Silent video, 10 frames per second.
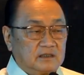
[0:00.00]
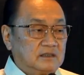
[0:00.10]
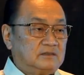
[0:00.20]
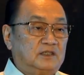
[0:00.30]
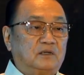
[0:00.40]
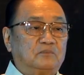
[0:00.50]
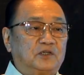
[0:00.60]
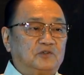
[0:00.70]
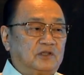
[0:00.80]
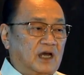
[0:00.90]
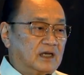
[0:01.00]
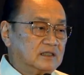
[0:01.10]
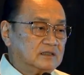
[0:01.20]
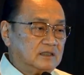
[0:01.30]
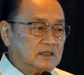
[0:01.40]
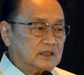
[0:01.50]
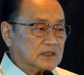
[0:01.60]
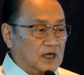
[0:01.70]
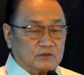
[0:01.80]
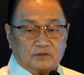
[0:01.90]
the number you dialed is
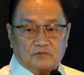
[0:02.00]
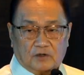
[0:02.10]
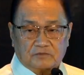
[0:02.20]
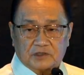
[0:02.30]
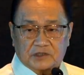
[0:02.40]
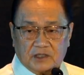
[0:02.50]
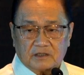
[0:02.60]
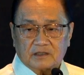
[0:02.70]
out of coverage area.